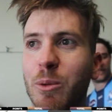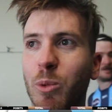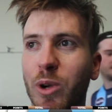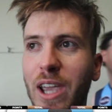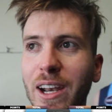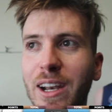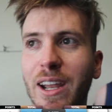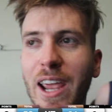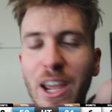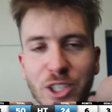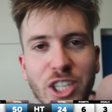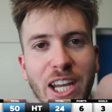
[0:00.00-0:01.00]
We'll get
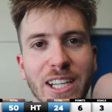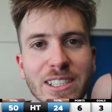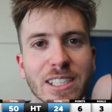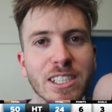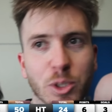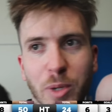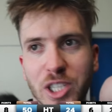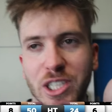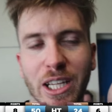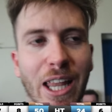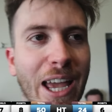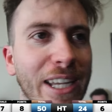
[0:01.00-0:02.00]
our chances,
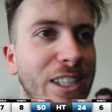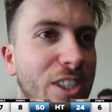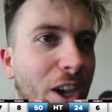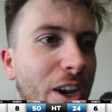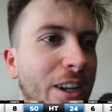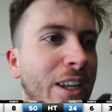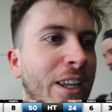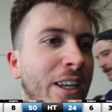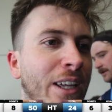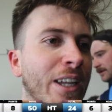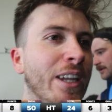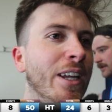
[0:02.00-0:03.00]
especially late. So,
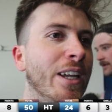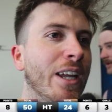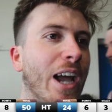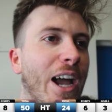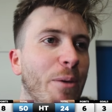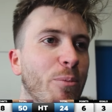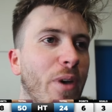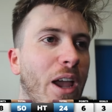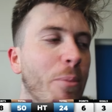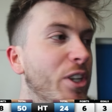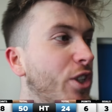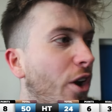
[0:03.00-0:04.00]

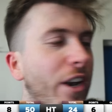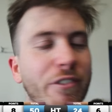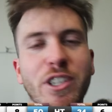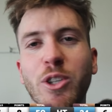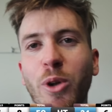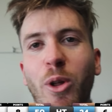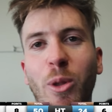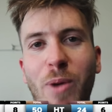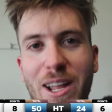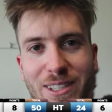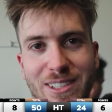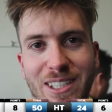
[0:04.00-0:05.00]
and we don't have to do it all
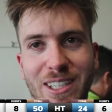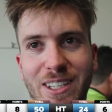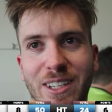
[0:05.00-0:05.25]
at once.